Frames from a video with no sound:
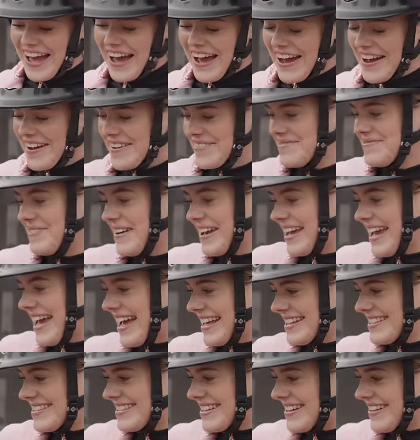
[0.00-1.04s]
Um, but
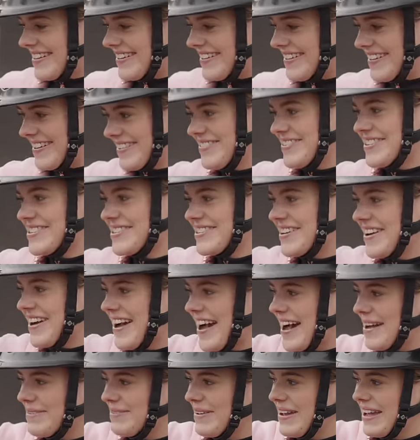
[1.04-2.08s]
yes, oh, I'm just so
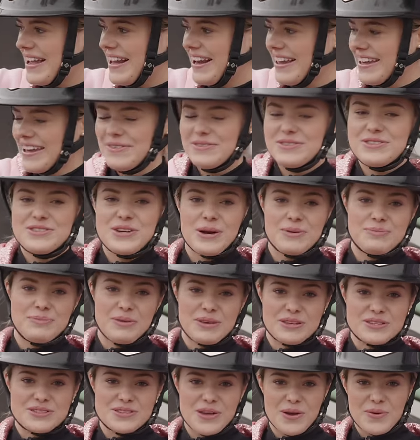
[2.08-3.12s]
happy. Like he was
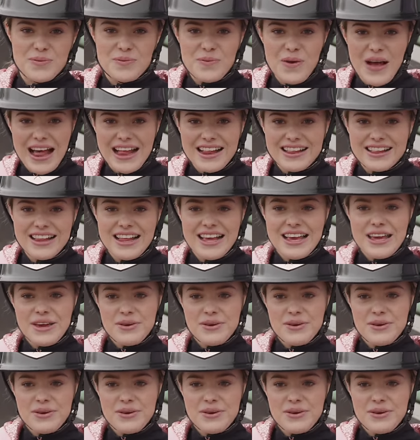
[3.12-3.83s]
jumping so well.